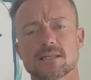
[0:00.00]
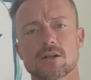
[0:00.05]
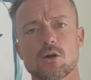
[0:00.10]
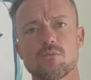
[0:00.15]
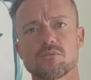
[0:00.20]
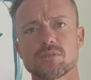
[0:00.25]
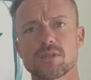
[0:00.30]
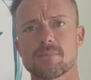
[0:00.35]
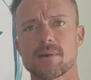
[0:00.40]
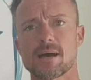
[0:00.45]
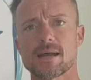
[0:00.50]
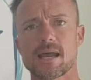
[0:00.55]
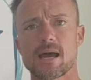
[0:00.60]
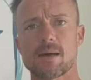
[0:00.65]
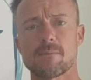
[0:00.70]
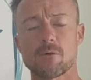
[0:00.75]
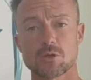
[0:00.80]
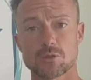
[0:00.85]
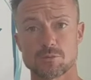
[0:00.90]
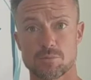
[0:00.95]
and hopefully by
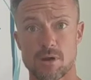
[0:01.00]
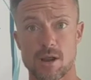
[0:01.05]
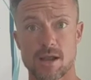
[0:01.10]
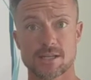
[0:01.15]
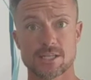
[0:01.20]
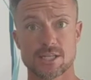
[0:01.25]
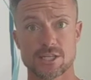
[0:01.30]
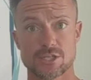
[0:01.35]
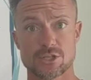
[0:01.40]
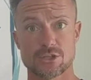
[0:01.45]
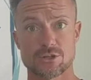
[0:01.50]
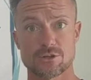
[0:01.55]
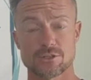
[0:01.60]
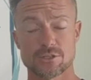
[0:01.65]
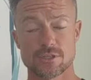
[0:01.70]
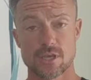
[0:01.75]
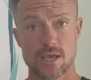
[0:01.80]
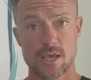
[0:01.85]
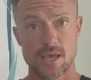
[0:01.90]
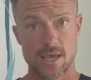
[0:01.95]
now most
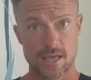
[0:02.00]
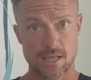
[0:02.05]
practitioners,